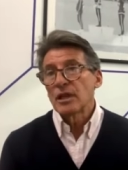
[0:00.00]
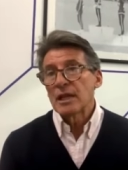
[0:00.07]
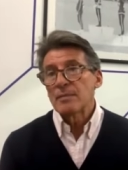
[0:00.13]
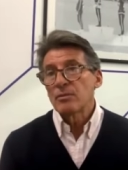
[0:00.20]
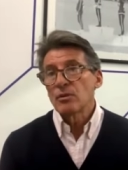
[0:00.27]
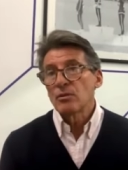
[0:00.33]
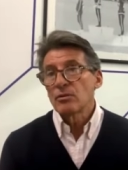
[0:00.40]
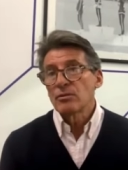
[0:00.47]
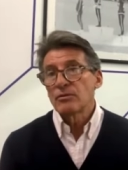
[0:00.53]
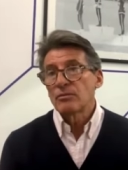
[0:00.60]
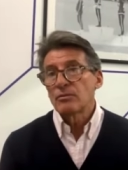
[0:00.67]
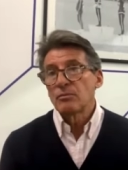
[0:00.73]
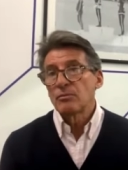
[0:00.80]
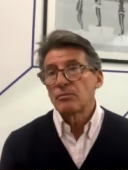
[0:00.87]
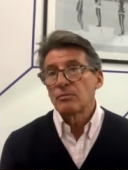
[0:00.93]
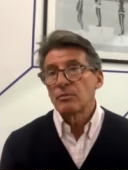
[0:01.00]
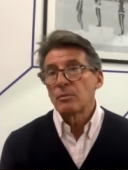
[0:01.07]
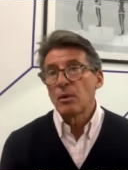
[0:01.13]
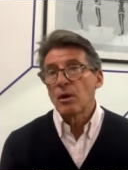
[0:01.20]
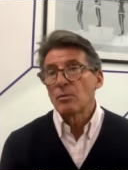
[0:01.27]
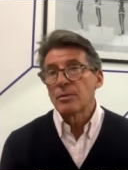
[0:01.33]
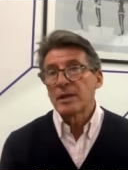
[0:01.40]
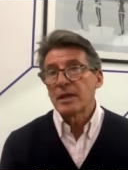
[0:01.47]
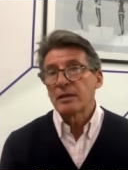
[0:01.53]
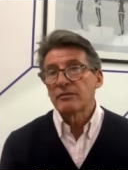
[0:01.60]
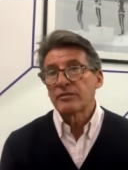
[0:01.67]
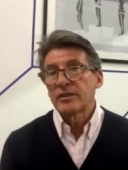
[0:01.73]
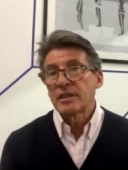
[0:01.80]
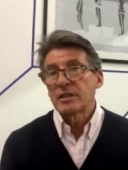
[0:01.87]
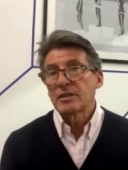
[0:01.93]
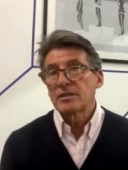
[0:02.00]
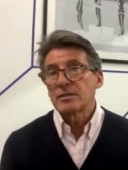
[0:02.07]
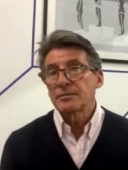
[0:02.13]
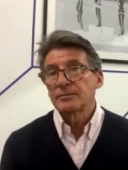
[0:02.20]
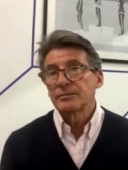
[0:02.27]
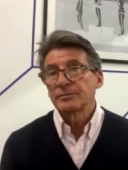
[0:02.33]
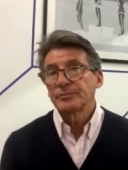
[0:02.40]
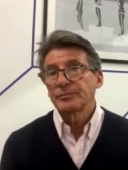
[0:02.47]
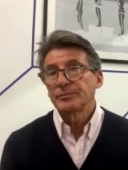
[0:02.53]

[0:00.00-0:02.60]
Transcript: neighborhood well-being and fitness.